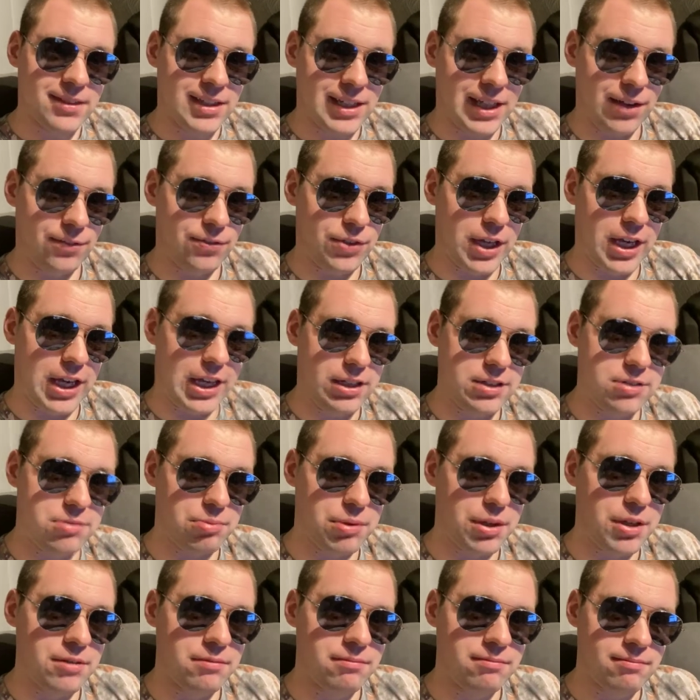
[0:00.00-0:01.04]
if there is
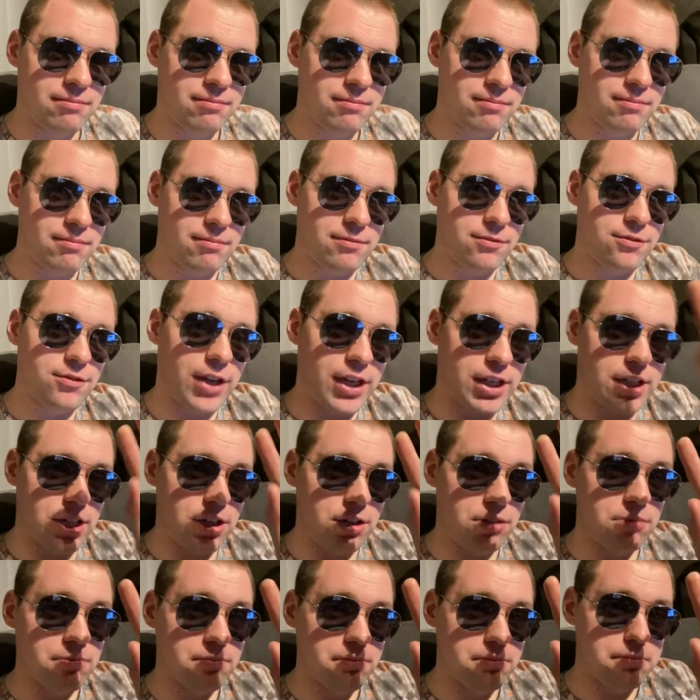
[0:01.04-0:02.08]
one. Thank
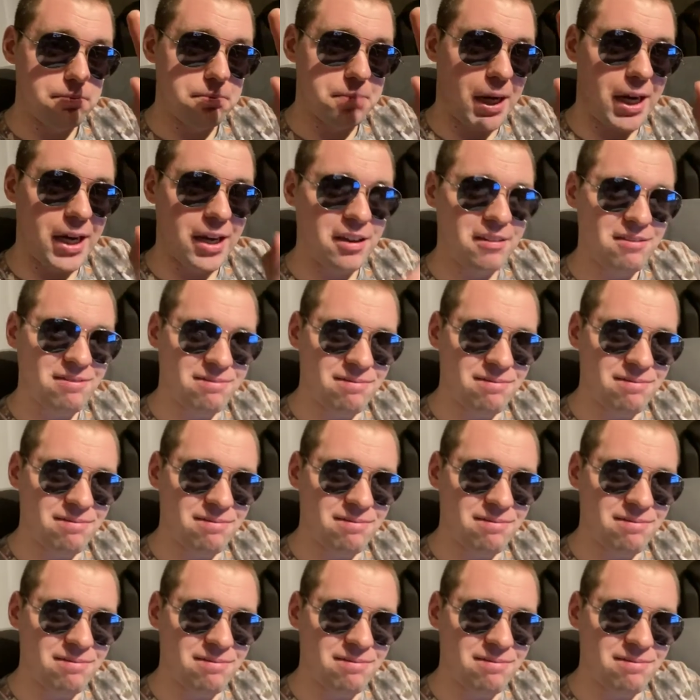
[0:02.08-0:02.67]
you. Bye.